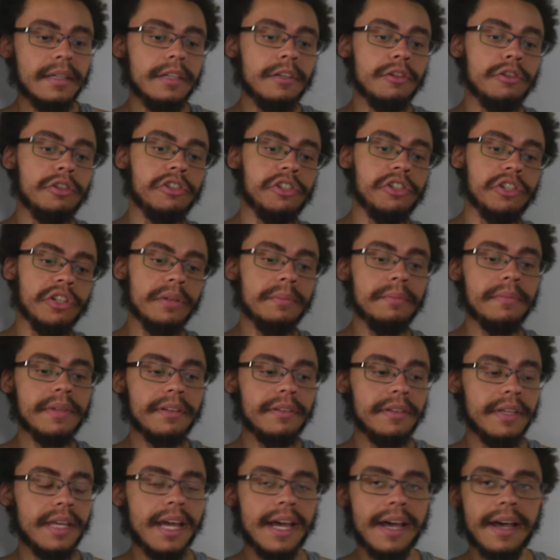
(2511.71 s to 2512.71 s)
You should be,
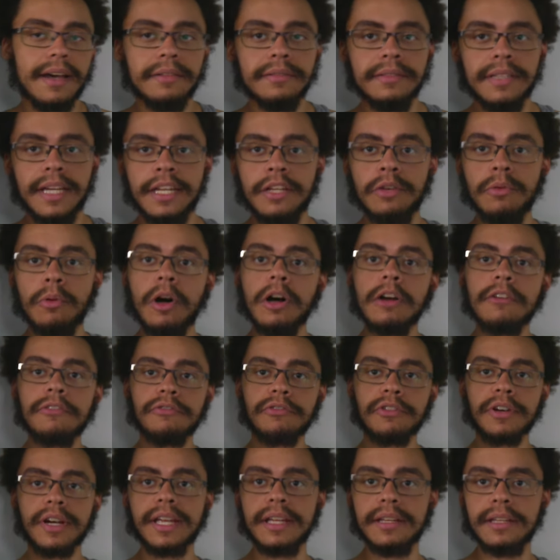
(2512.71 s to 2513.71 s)
yeah, and you are
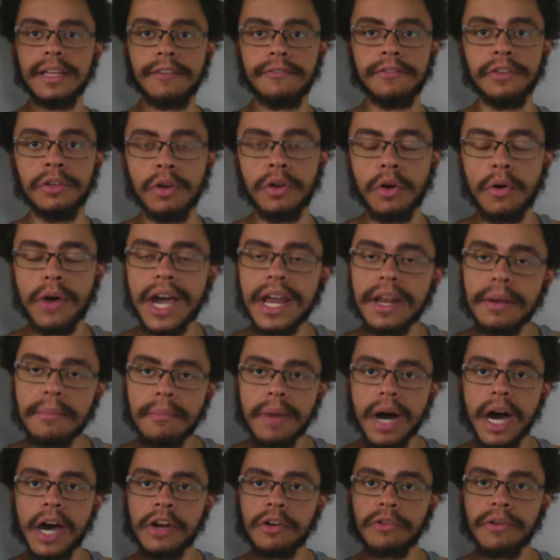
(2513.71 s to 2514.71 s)
free if you know how to
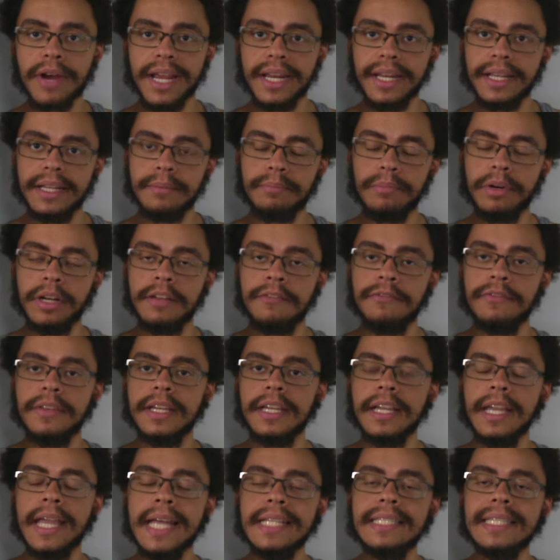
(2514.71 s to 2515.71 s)
moderate it. But if
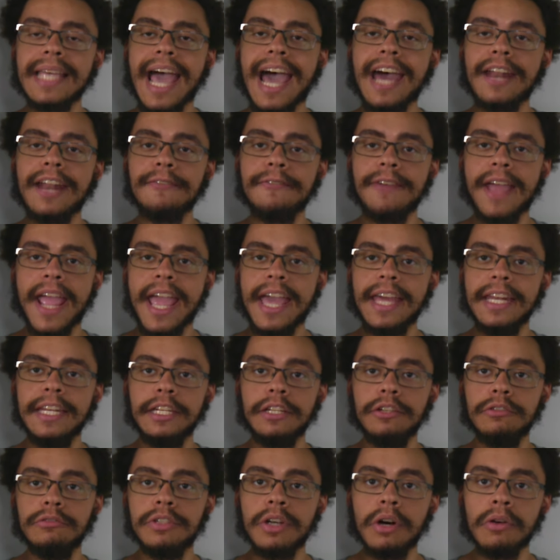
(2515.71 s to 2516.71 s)
it gets out of hand
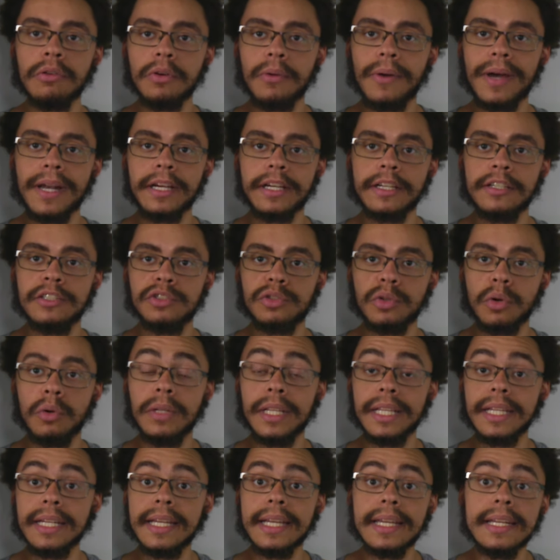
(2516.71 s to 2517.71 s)
and you don't know how to
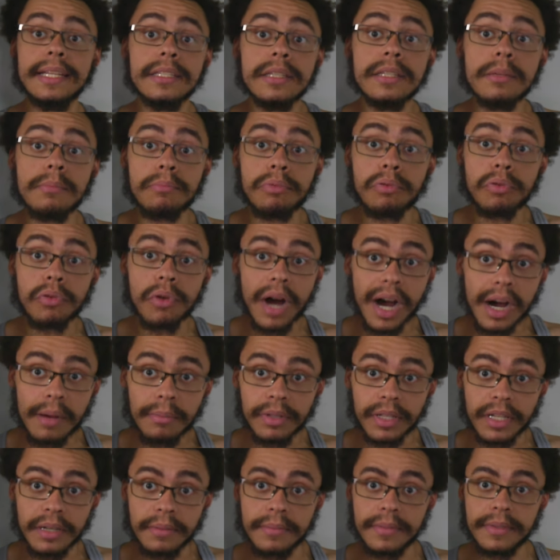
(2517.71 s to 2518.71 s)
control it, it is a
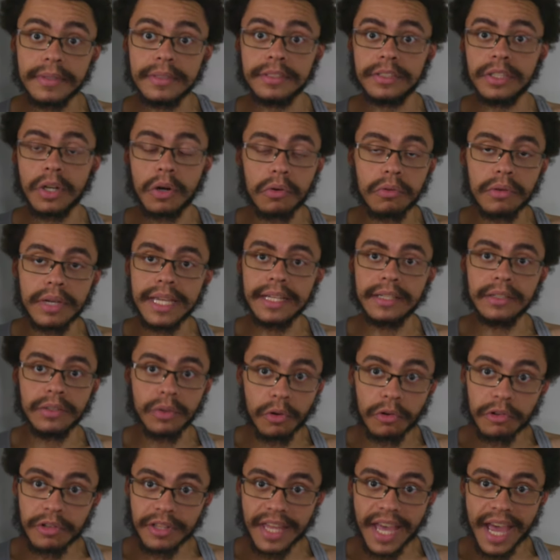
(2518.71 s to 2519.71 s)
problem. Don't
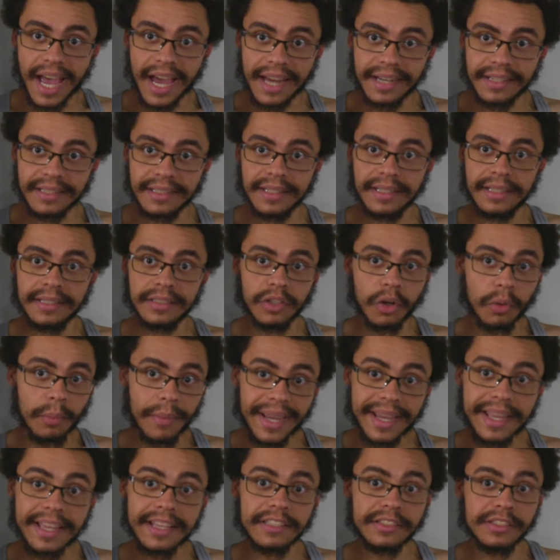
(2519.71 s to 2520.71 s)
ignore that. Don't
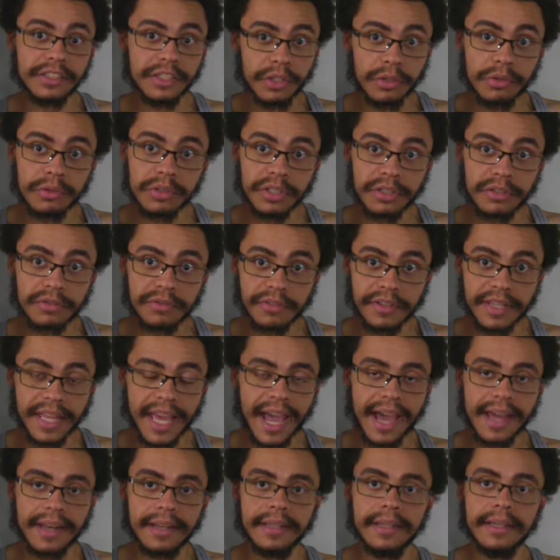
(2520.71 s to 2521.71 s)
make excuses for
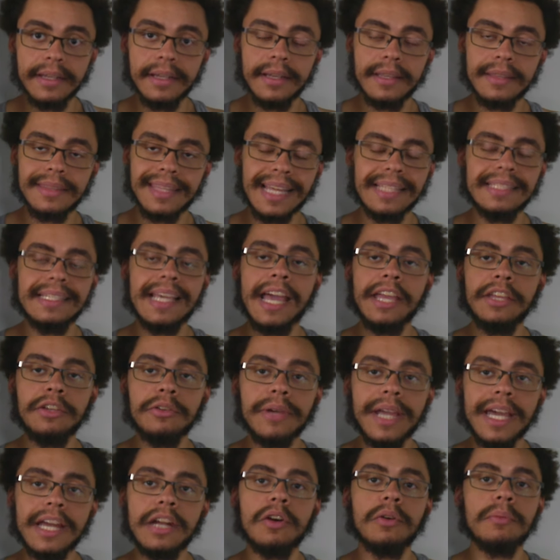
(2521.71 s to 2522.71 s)
that. That's how
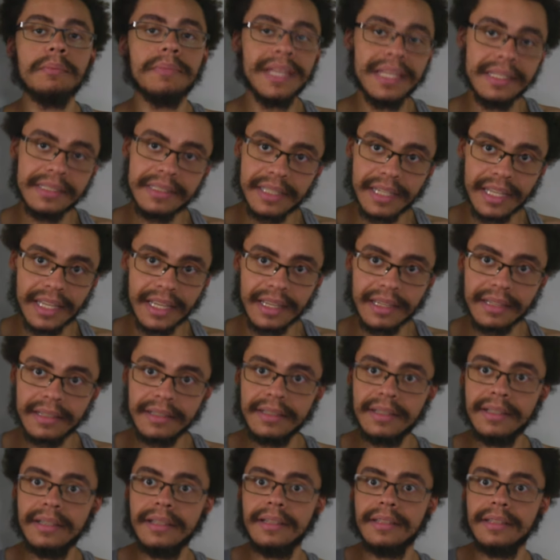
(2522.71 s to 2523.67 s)
you get obesity.